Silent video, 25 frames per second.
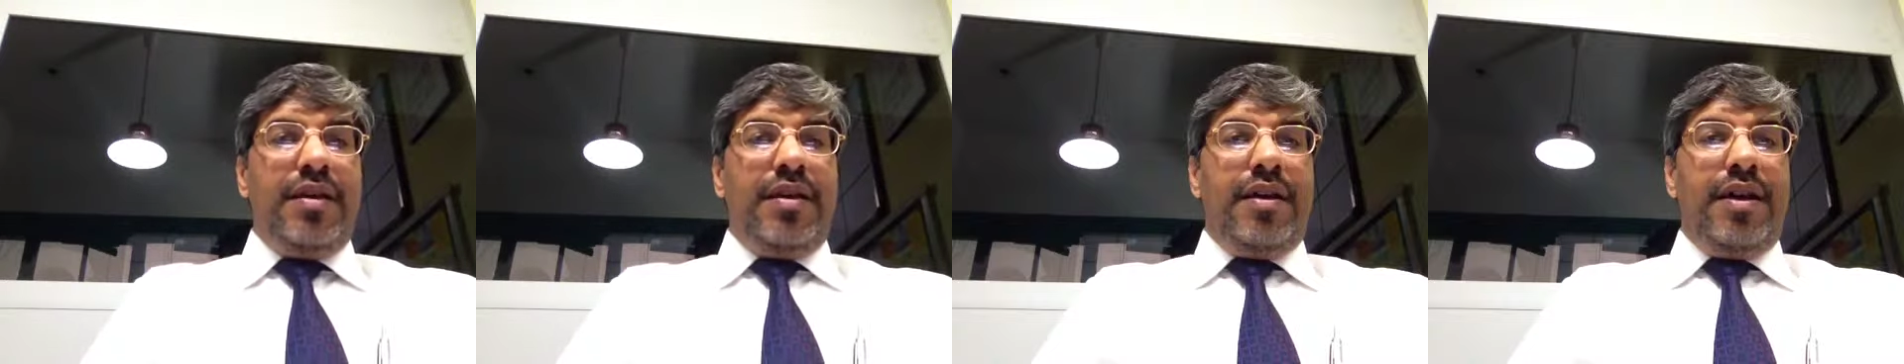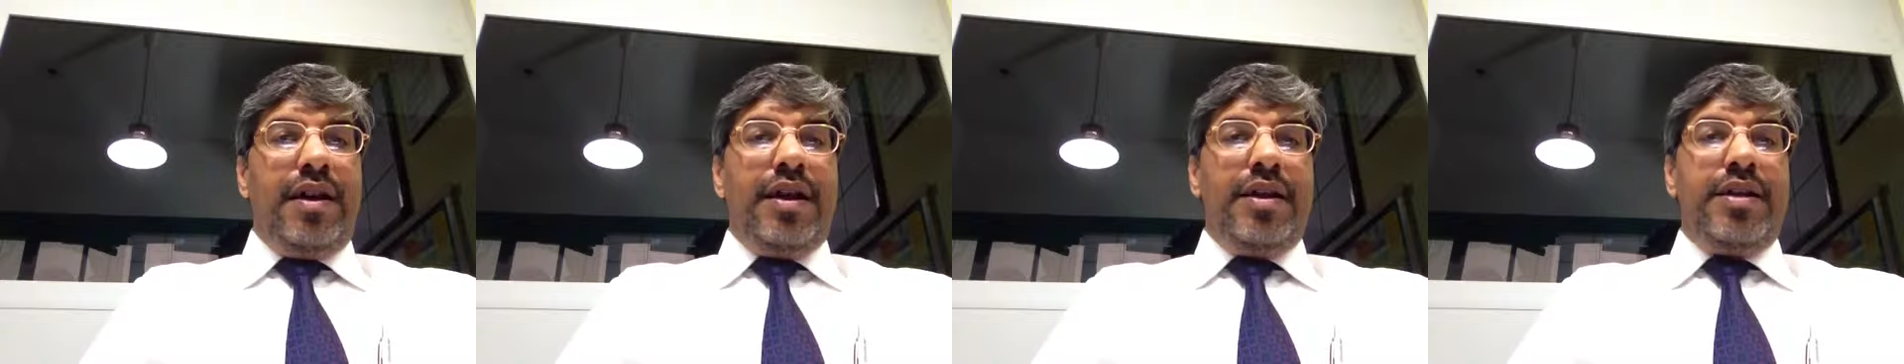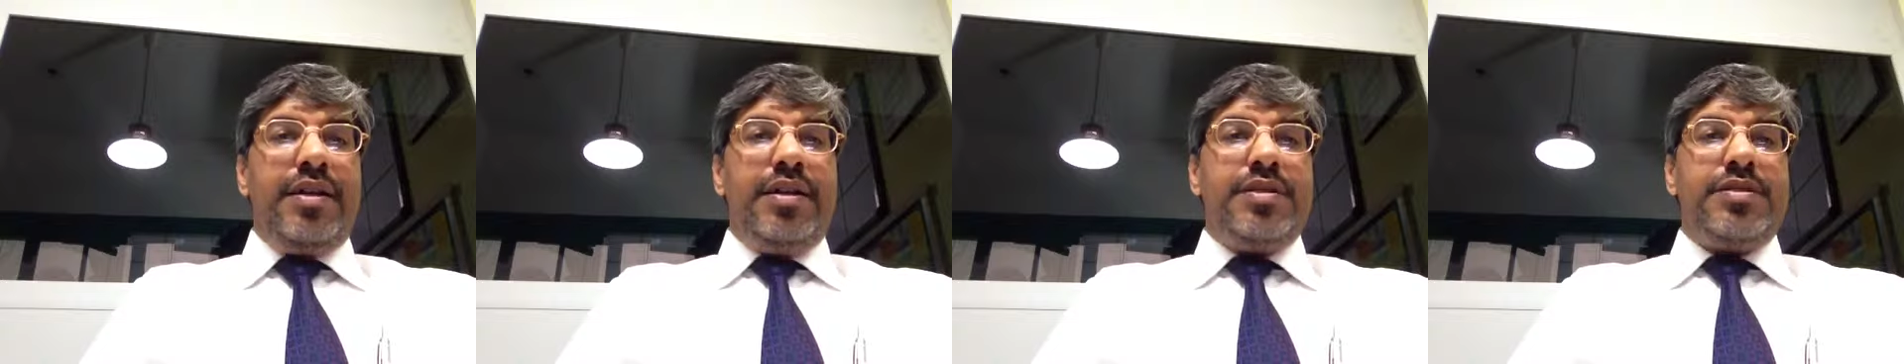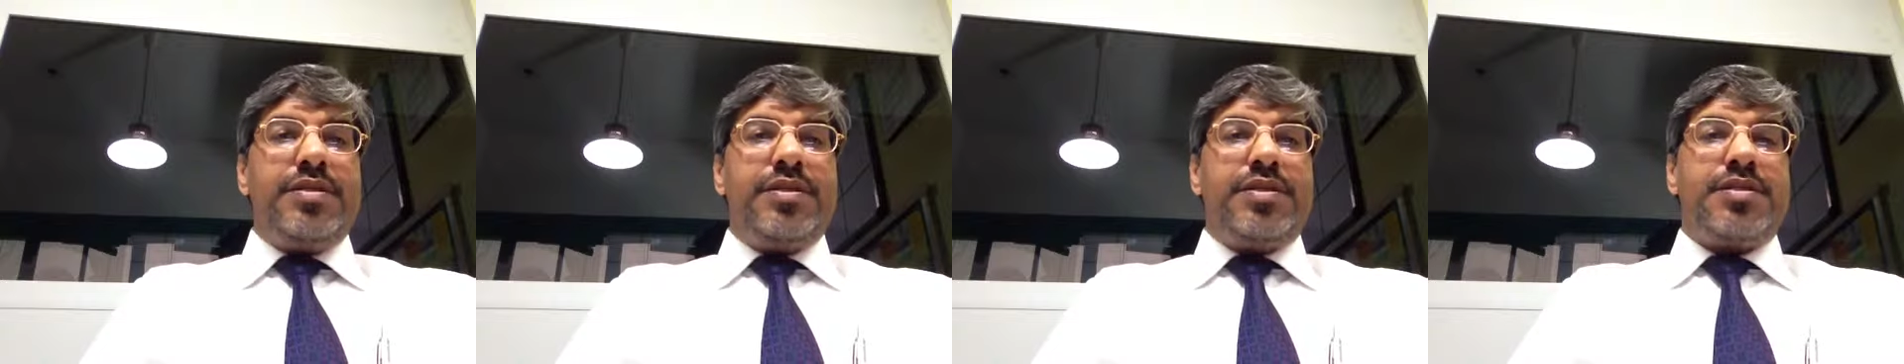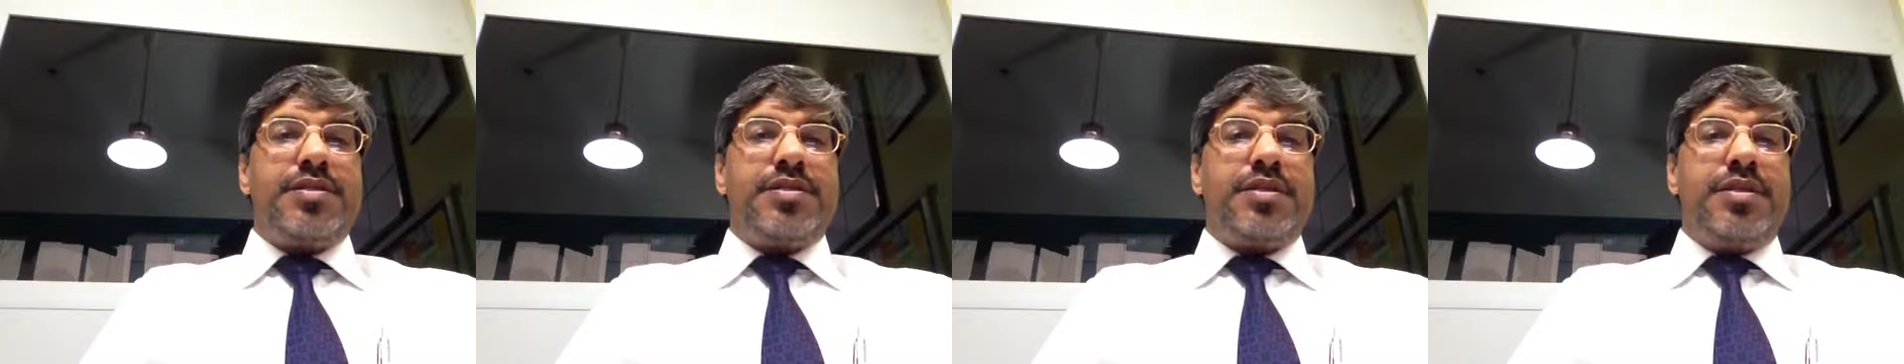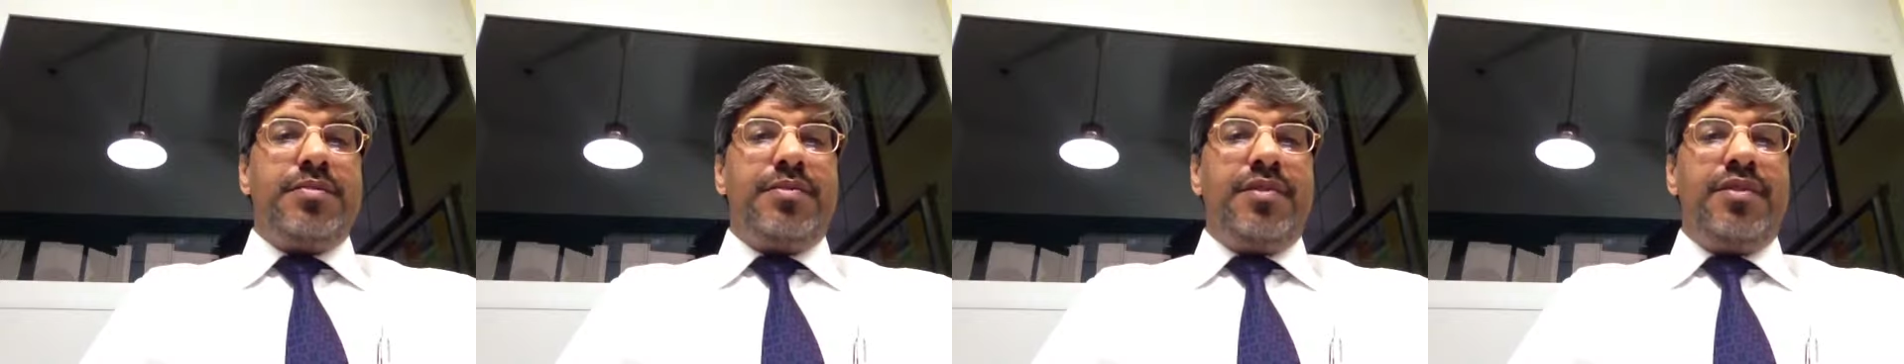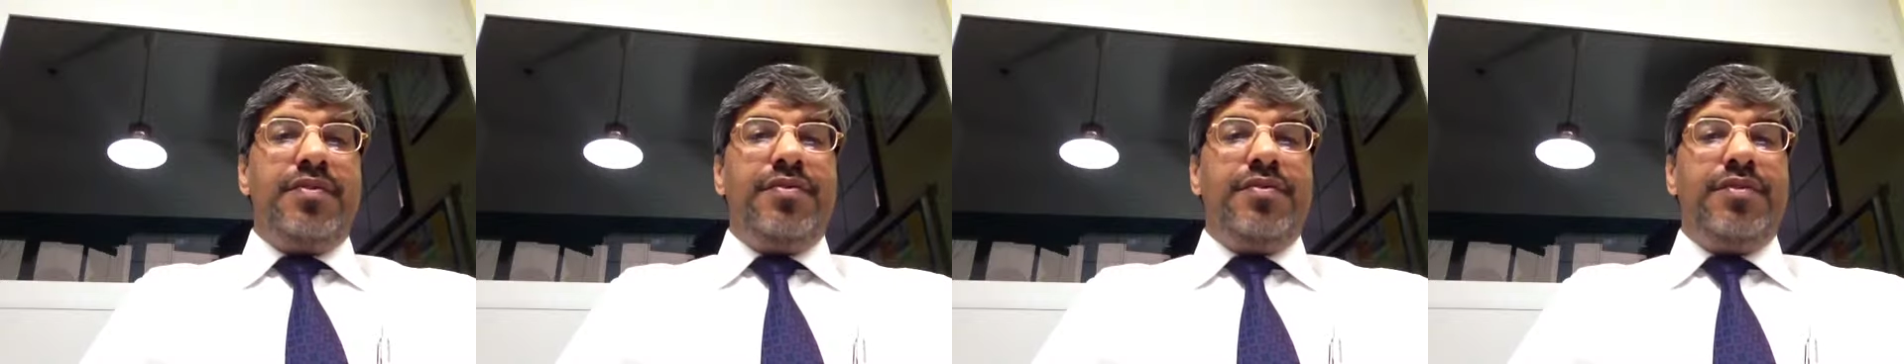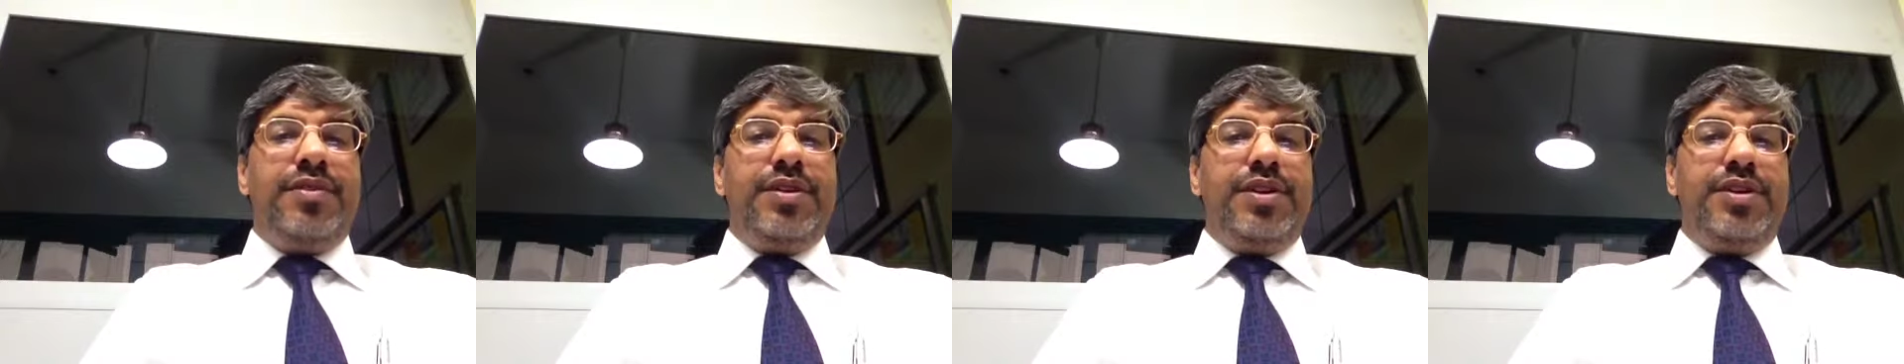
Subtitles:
and a system of